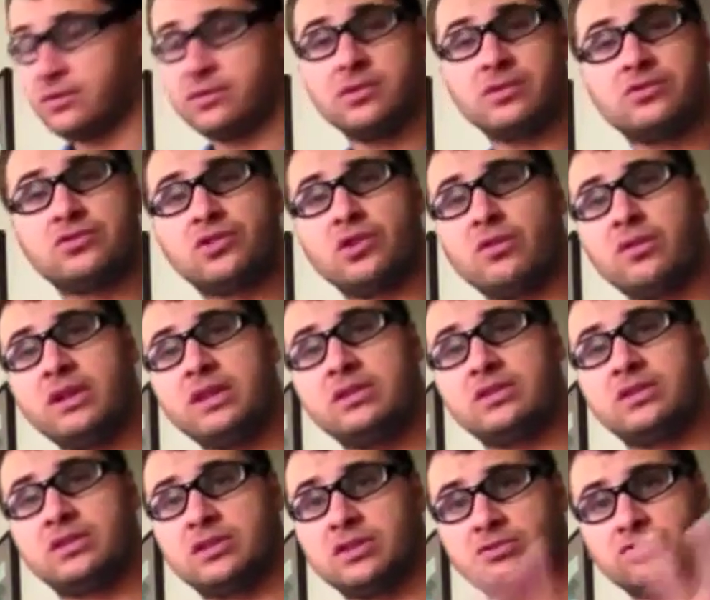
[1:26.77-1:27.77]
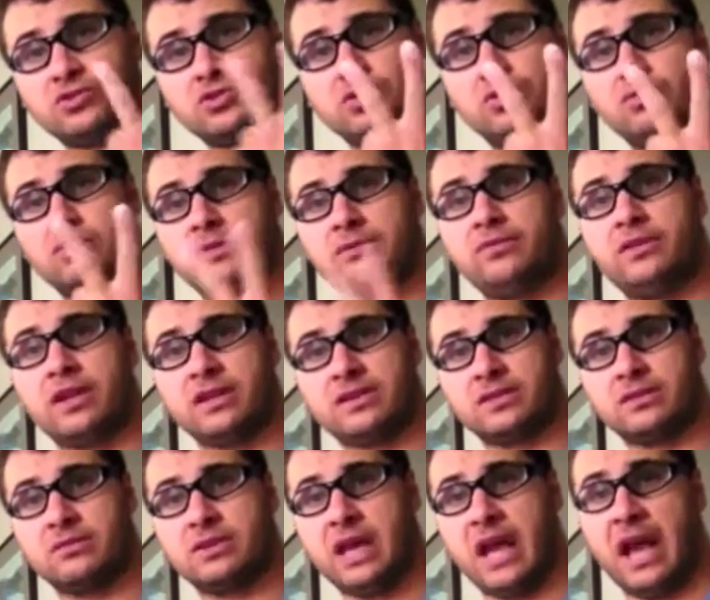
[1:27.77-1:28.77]
So there's two
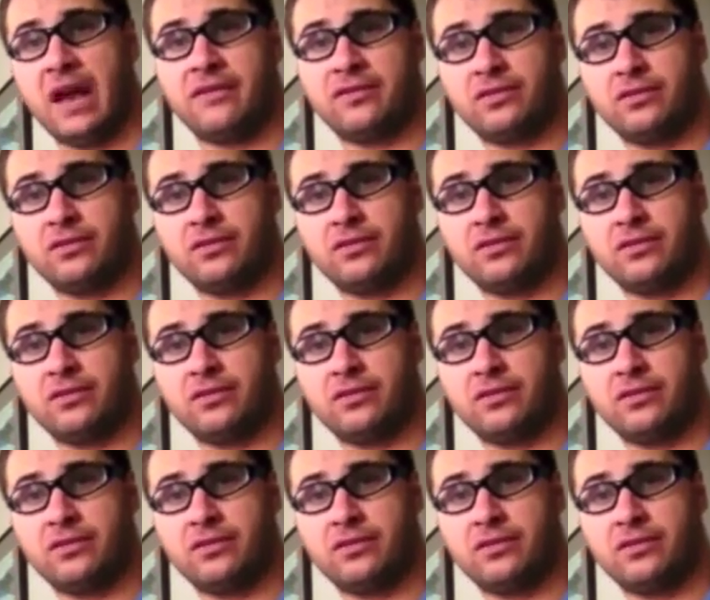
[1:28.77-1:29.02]
reflexes that we have.